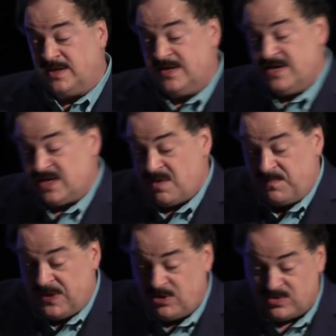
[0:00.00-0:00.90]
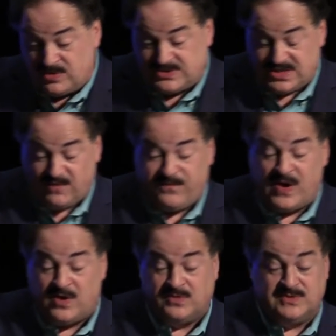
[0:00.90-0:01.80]
the computers and the
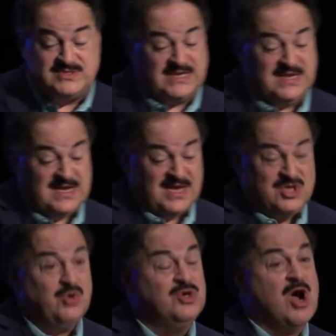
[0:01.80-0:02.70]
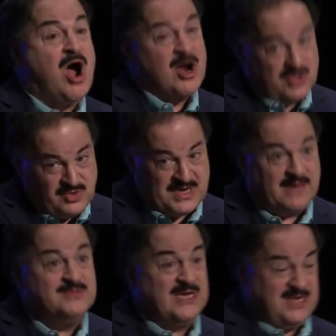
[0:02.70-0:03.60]
phones. And you guard who
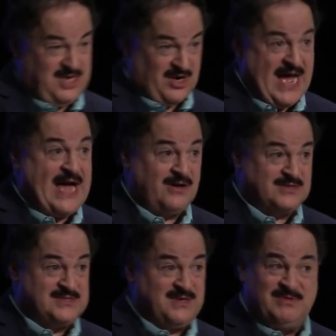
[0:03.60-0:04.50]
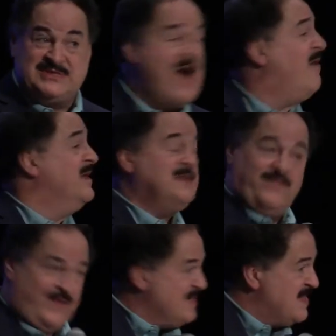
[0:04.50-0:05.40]
comes into your house. It was always a
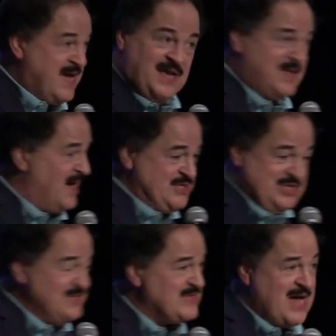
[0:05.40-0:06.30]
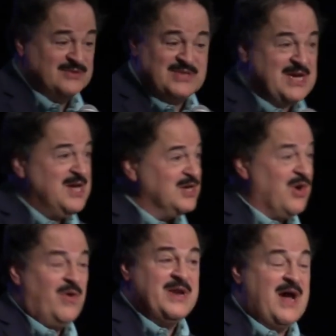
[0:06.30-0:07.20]
fun day at the Hutchings house
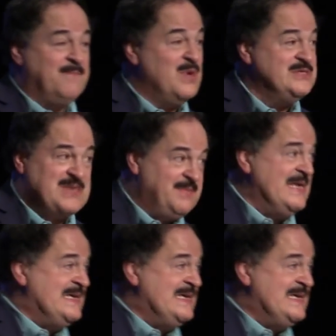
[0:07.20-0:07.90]
growing up when somebody